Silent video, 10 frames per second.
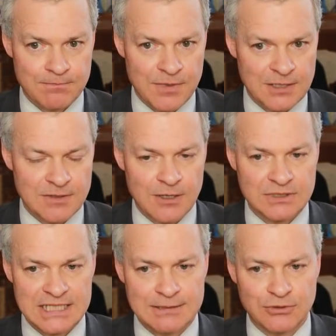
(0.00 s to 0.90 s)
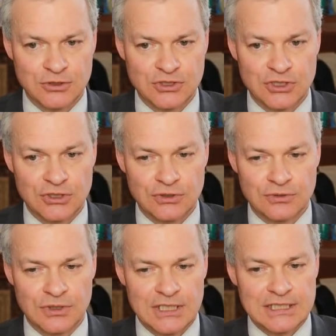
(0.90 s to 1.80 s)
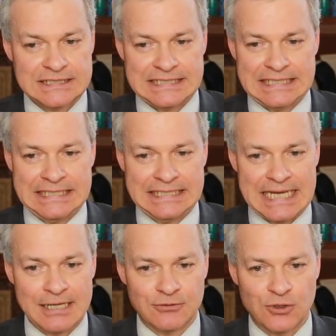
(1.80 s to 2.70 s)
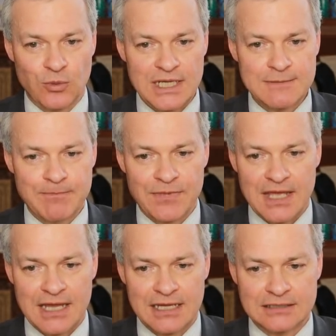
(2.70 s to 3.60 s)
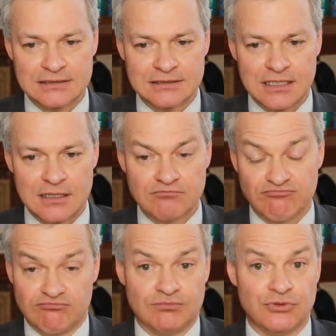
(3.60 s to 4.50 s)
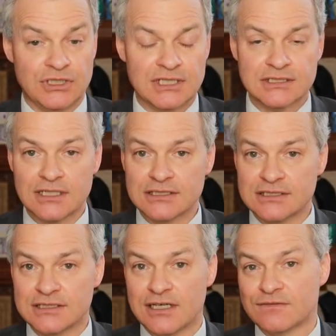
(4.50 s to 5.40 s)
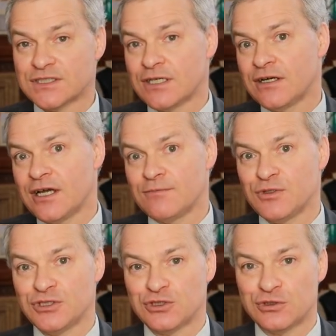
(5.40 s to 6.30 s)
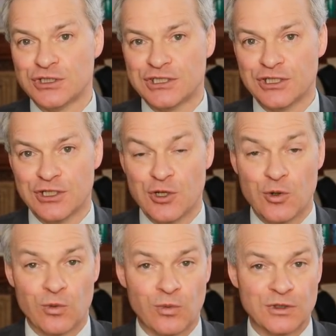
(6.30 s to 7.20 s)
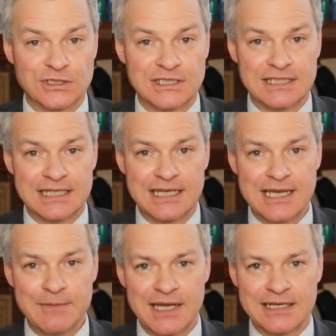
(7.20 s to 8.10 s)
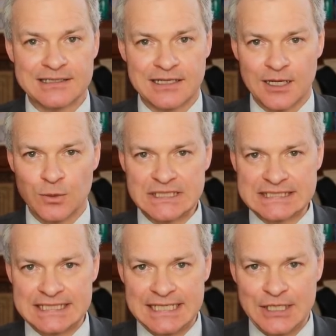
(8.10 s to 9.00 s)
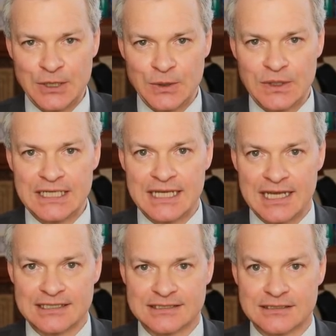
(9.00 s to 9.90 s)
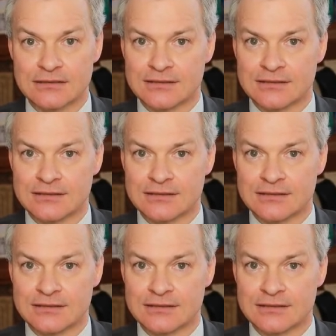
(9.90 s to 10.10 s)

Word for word: But I was able to eke out the win, and pretty exciting stuff. So I hope you enjoyed watching that game, and I will see you next